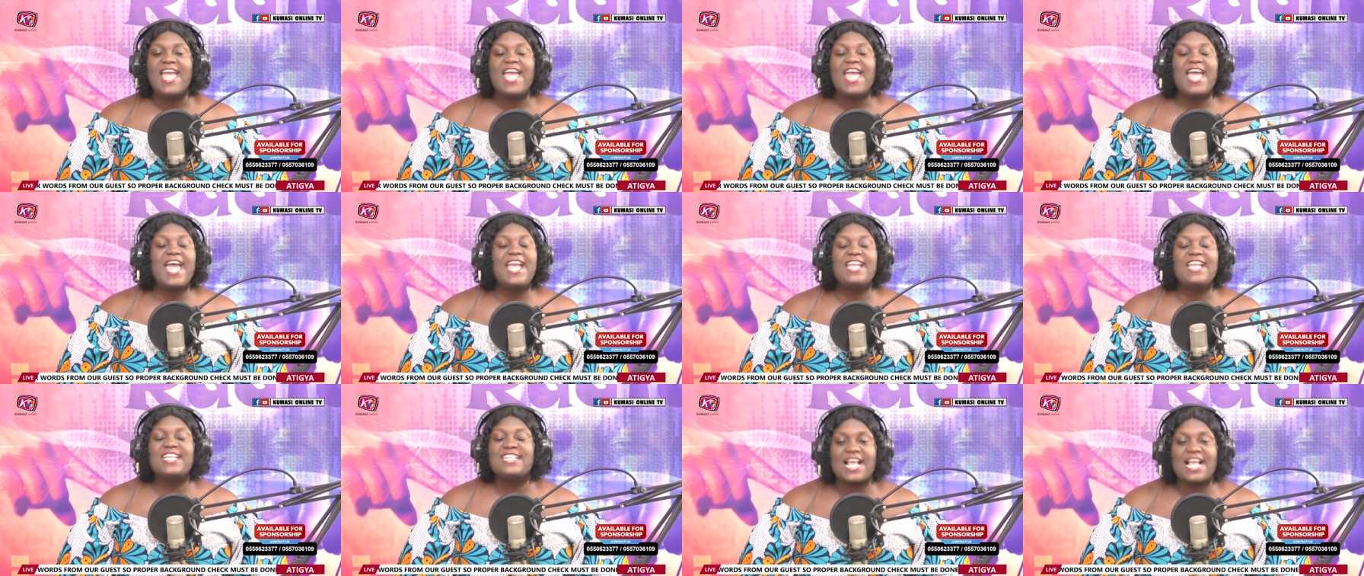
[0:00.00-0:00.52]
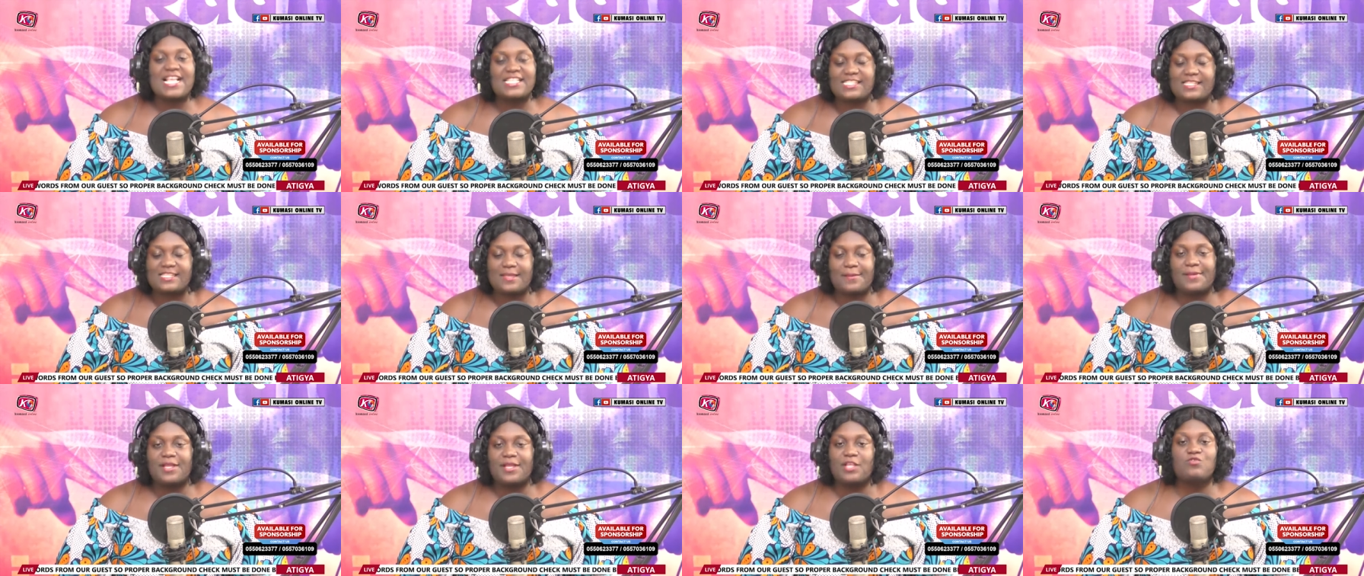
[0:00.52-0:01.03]
enya
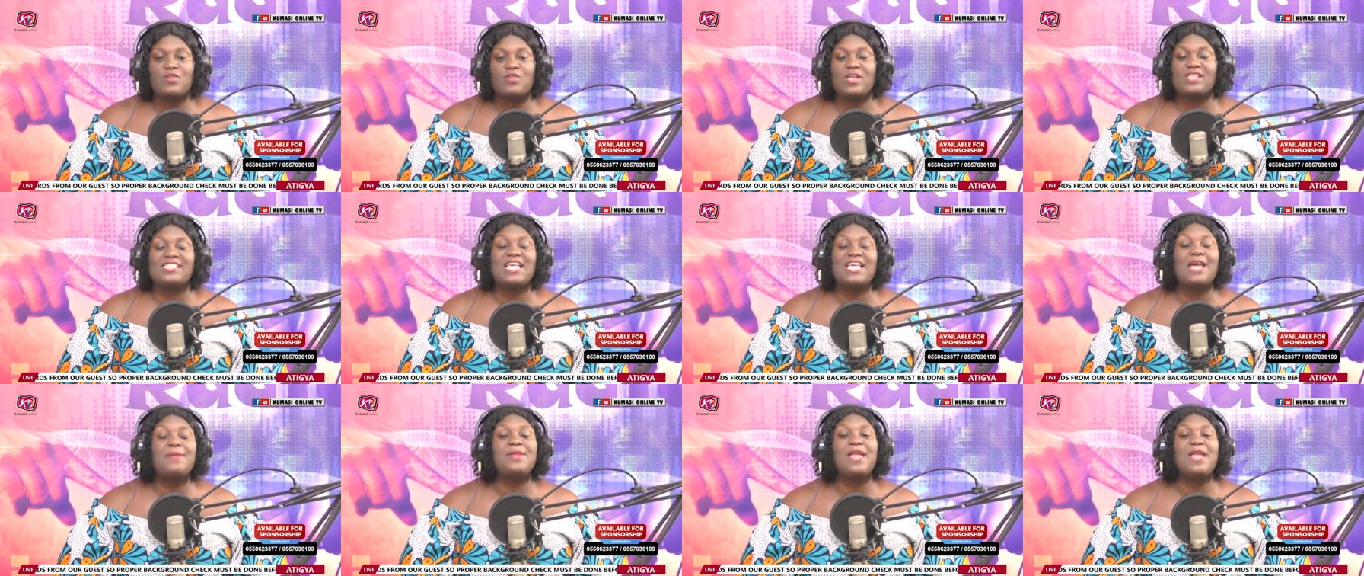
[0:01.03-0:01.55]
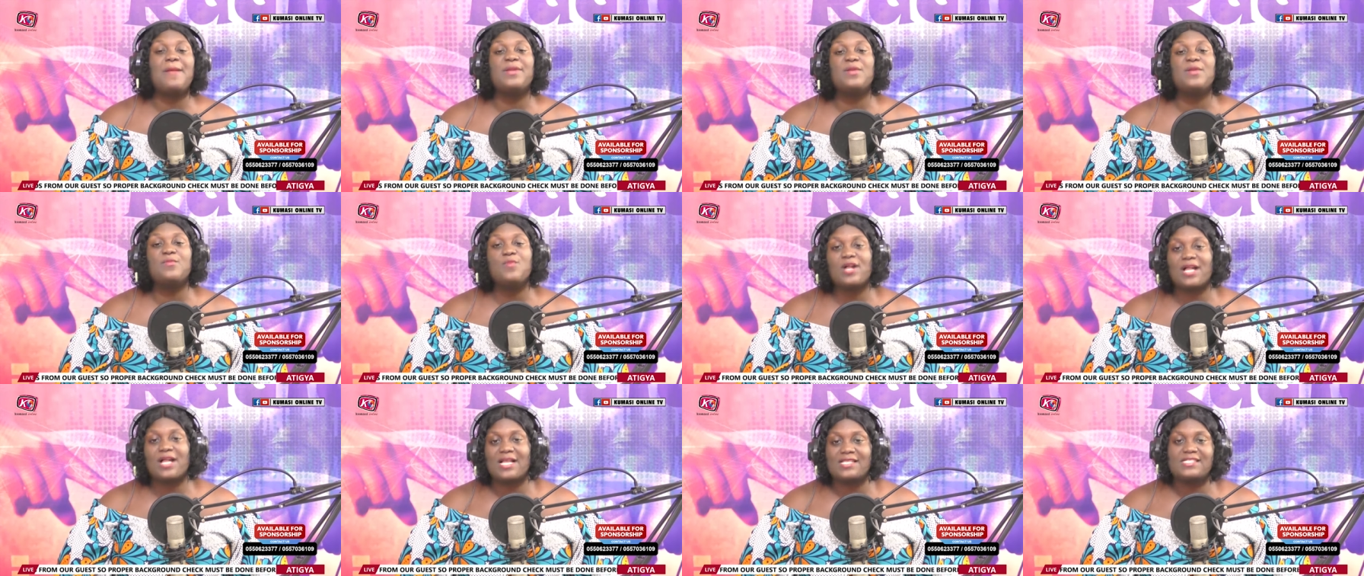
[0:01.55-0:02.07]
sam ketwa sabe ya me no
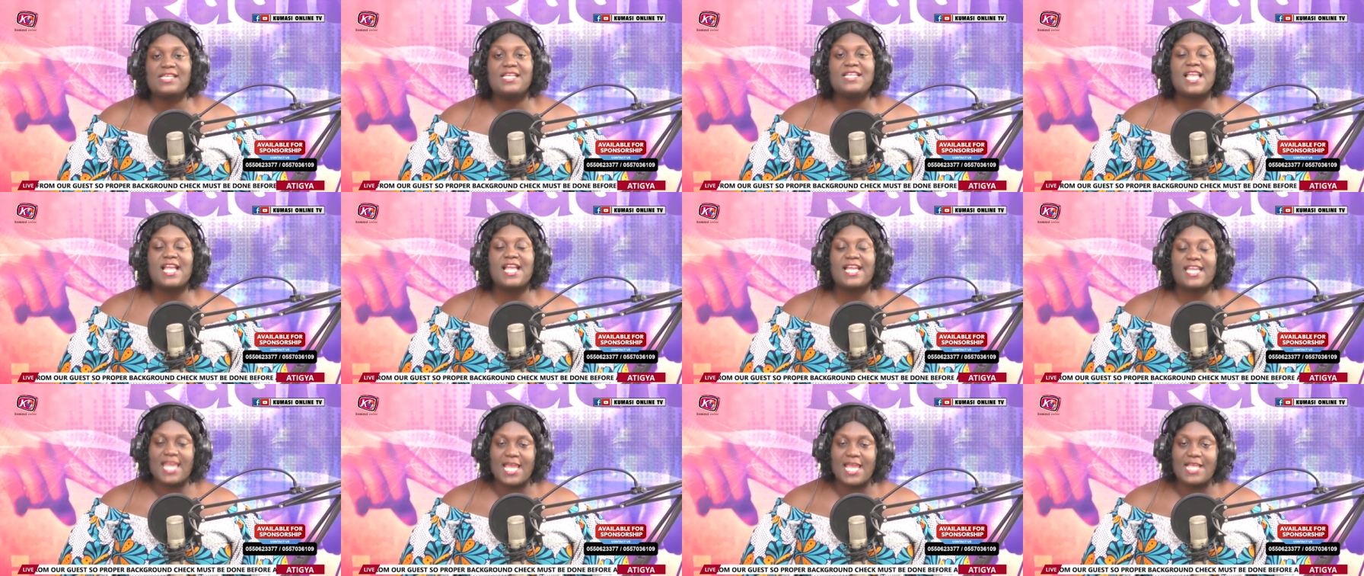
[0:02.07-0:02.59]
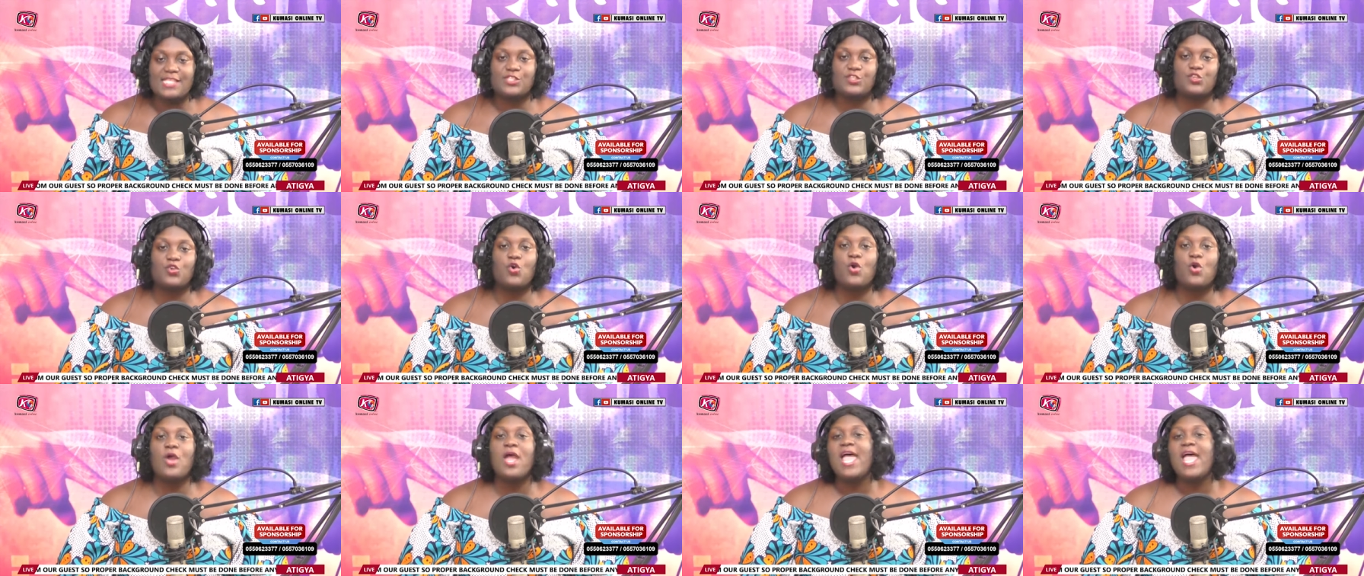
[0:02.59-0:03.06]
mo ka se de case no